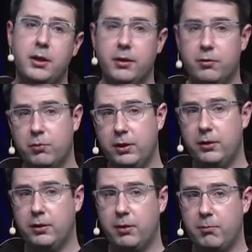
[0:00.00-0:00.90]
It's
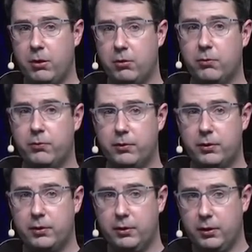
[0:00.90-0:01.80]
really the amount of
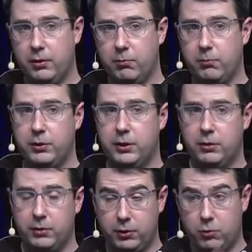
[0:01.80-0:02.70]
um,
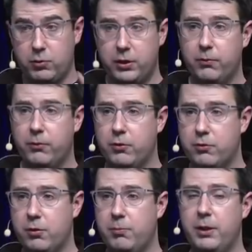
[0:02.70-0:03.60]
the, the, degree of
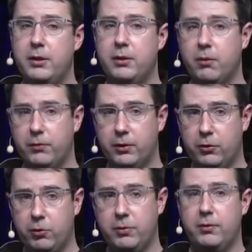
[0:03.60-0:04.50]
controllability of the
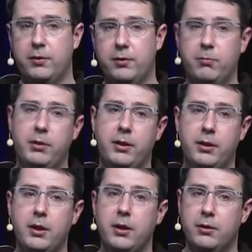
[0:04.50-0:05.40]
qubit system
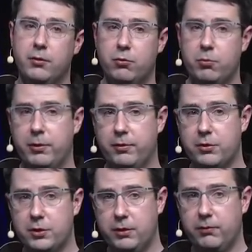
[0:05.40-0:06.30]
that this group has
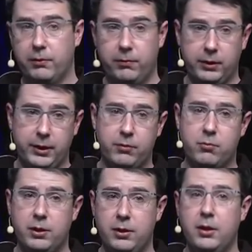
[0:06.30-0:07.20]
achieved. I think
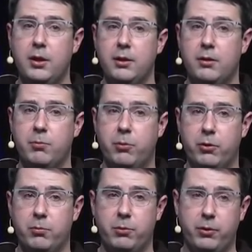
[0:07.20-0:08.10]
that's really the
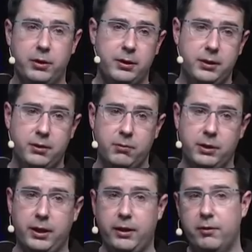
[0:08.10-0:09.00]
important point here,
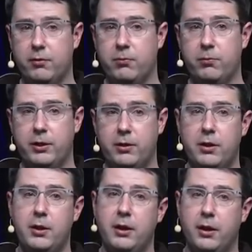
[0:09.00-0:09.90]
regardless of
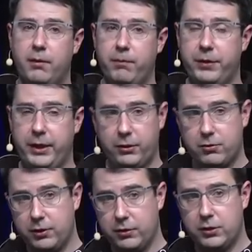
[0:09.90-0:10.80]
whether um, they
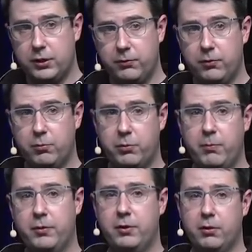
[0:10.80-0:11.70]
actually achieved the
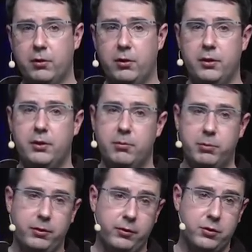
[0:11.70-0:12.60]
supremacy or not,
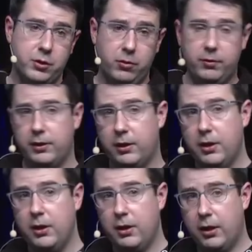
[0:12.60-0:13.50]
because it shows that
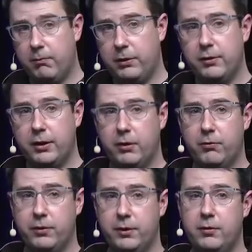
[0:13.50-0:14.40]
um, these kind
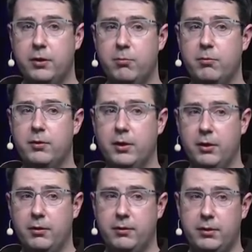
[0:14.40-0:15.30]
of systems
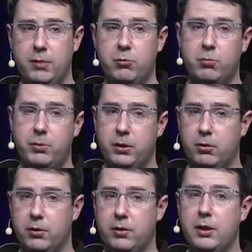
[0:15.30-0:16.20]
uh, seem to be a
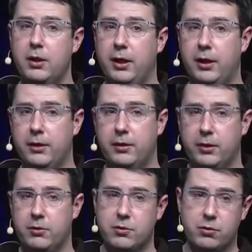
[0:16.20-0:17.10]
good
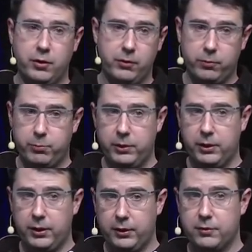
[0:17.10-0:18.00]
architecture choice for
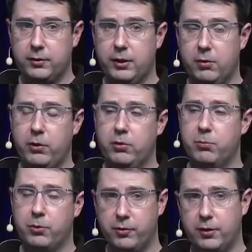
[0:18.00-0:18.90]
building larger scale
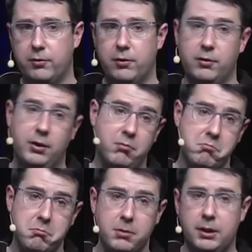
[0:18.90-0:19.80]
quantum processors.
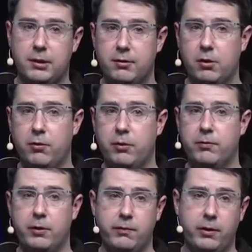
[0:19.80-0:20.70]
And this alone
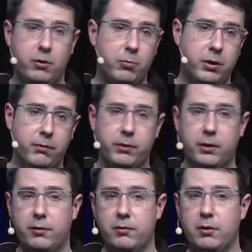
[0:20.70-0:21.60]
is very valuable, I
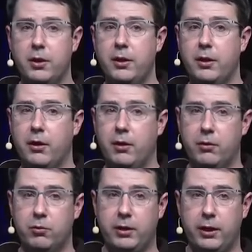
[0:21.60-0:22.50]
think, as a,
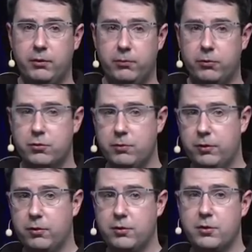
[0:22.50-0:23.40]
uh, to guide the future
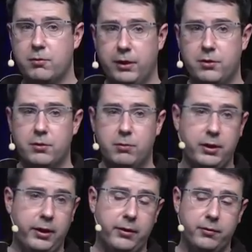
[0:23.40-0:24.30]
research direction,
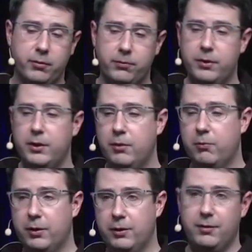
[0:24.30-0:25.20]
regardless of
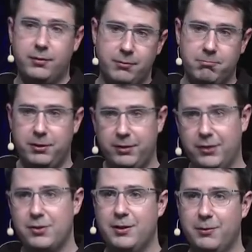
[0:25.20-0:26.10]
whether this is
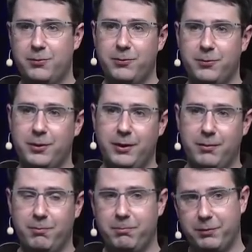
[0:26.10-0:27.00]
actually of,
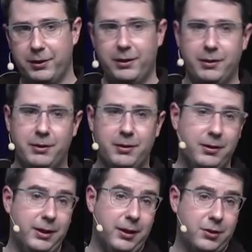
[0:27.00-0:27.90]
um, no,
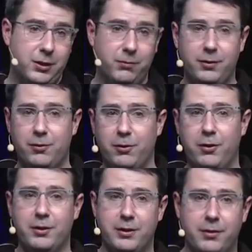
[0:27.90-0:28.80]
they achieved this or
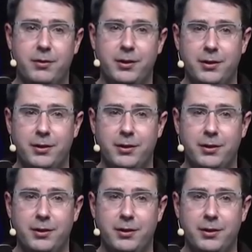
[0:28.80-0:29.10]
not, yeah.